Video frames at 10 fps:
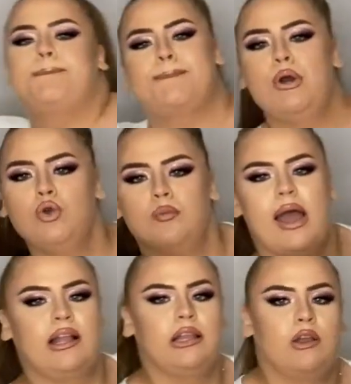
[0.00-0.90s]
Boom,
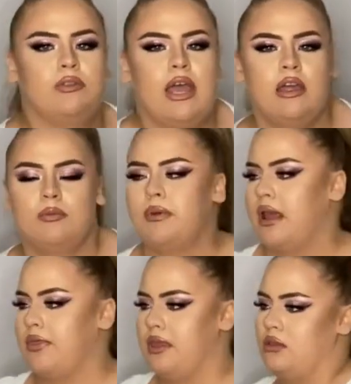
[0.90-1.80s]
I click on that, but
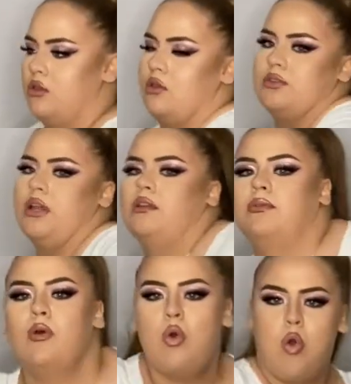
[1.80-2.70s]
I think the girls kind of
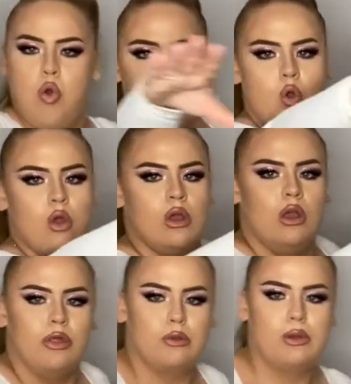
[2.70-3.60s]

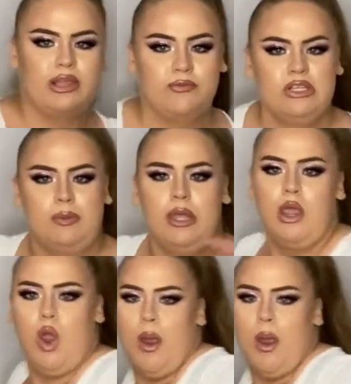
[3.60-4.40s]
throw it like a frisbee.